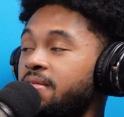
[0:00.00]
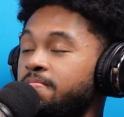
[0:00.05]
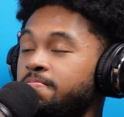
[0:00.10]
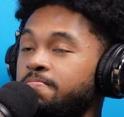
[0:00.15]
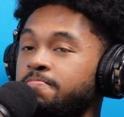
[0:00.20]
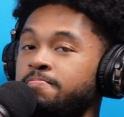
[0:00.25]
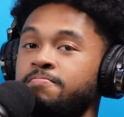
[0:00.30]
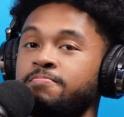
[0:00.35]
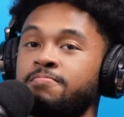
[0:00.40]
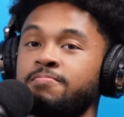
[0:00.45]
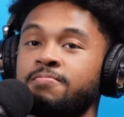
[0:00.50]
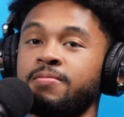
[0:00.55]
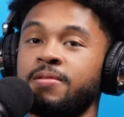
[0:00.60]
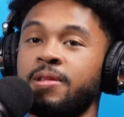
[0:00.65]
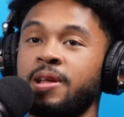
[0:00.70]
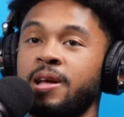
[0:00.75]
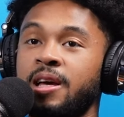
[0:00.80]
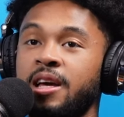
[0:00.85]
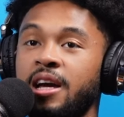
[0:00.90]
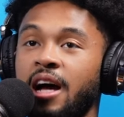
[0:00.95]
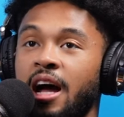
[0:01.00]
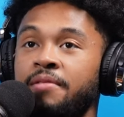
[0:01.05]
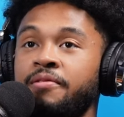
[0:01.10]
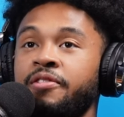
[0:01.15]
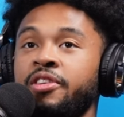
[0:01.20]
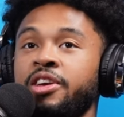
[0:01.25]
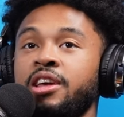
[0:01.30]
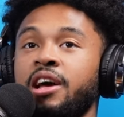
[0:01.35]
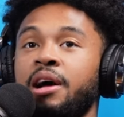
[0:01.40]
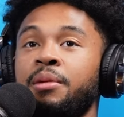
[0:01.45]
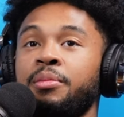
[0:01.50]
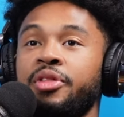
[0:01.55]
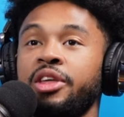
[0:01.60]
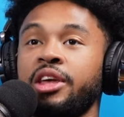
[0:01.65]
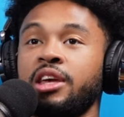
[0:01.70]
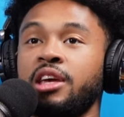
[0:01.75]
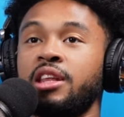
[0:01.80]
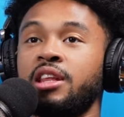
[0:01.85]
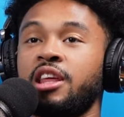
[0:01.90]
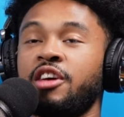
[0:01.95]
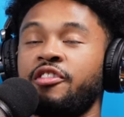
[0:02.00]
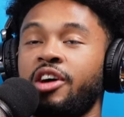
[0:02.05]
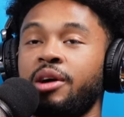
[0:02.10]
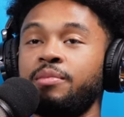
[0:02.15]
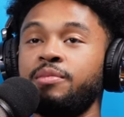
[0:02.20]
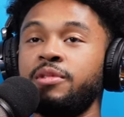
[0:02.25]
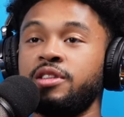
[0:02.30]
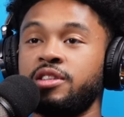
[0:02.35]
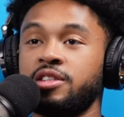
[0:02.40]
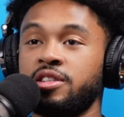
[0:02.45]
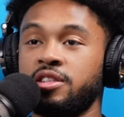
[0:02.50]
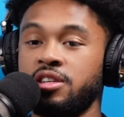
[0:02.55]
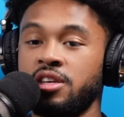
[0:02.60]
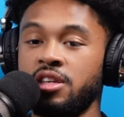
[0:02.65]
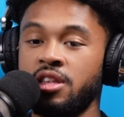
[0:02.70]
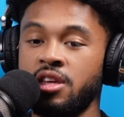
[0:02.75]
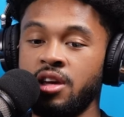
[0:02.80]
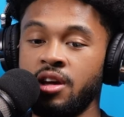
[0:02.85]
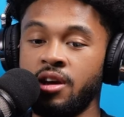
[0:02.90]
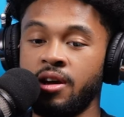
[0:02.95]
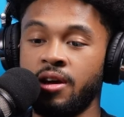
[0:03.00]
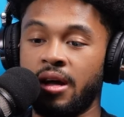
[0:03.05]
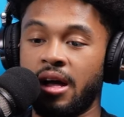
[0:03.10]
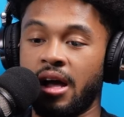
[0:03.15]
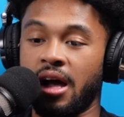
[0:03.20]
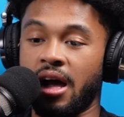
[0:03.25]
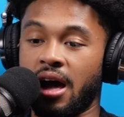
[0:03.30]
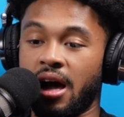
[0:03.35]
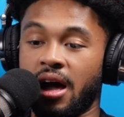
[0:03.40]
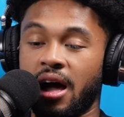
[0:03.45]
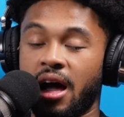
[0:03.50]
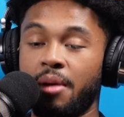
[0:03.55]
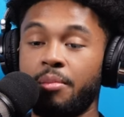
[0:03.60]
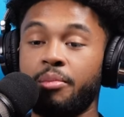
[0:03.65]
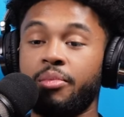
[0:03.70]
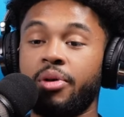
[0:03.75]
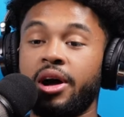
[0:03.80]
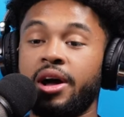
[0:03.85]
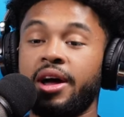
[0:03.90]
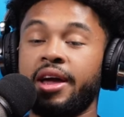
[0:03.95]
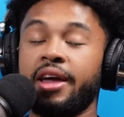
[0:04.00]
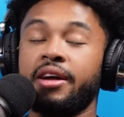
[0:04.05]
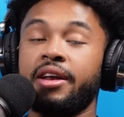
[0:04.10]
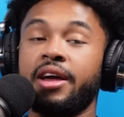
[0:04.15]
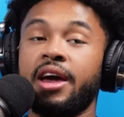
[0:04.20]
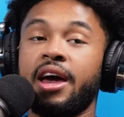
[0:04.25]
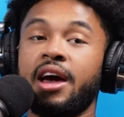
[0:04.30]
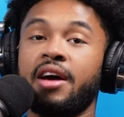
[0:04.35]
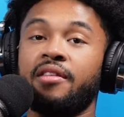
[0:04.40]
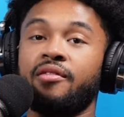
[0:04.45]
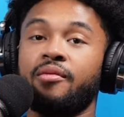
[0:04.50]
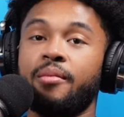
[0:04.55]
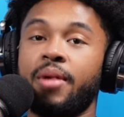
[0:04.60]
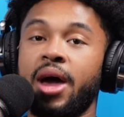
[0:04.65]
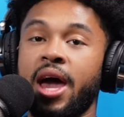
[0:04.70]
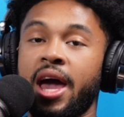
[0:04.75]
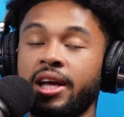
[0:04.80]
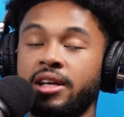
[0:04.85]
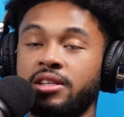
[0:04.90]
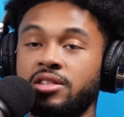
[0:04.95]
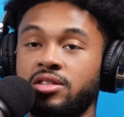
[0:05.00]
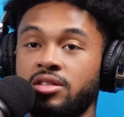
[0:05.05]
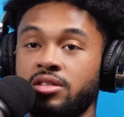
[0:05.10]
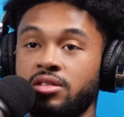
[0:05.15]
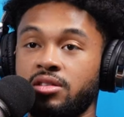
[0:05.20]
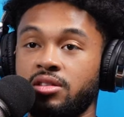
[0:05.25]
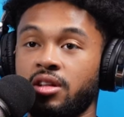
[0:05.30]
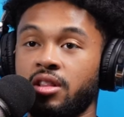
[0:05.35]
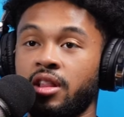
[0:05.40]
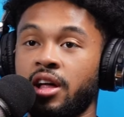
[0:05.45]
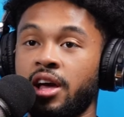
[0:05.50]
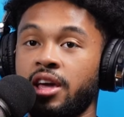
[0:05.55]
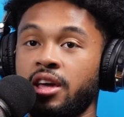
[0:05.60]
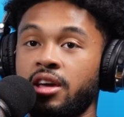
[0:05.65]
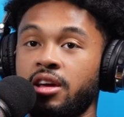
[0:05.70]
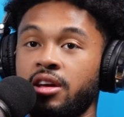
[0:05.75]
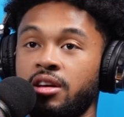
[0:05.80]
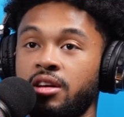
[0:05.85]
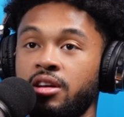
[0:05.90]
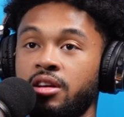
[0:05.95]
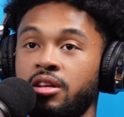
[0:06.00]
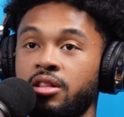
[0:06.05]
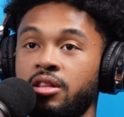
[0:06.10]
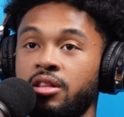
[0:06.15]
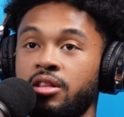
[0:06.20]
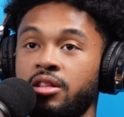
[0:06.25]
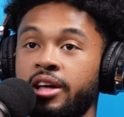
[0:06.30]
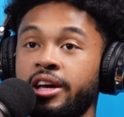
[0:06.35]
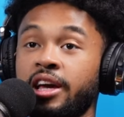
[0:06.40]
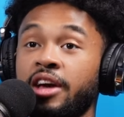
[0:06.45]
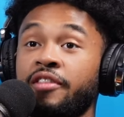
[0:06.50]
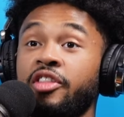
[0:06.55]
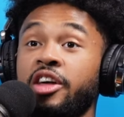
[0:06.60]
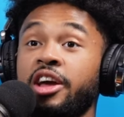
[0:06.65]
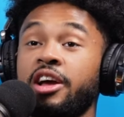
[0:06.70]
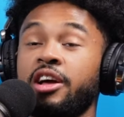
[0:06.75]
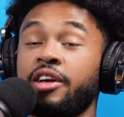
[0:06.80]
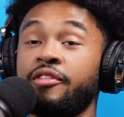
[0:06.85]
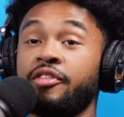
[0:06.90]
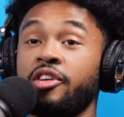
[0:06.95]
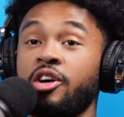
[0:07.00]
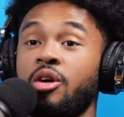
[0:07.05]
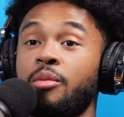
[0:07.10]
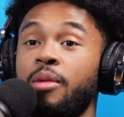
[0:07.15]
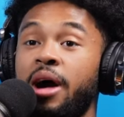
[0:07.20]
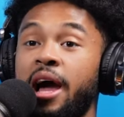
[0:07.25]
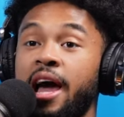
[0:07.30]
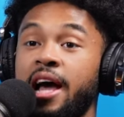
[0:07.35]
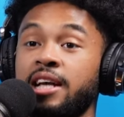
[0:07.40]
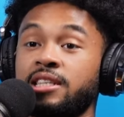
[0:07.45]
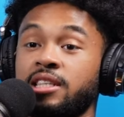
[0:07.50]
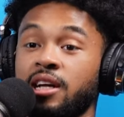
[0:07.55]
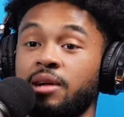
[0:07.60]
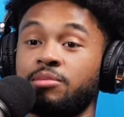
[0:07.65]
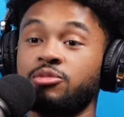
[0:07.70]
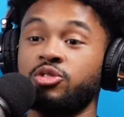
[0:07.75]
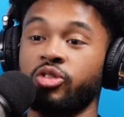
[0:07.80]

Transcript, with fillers: Mm. I'm think I'm thinking if I'm in the city, I'm probably gonna have max like. Like if they if they're on my ass, like I'm